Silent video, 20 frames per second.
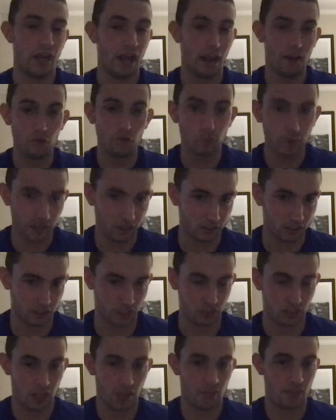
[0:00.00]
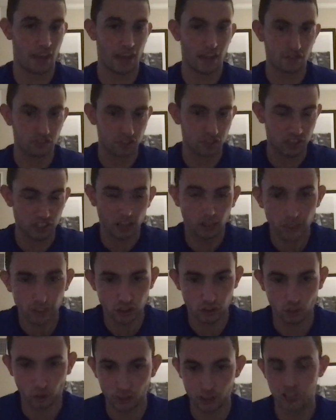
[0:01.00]
everyone else, they have solid
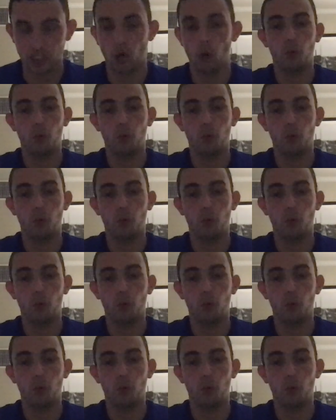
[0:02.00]
starts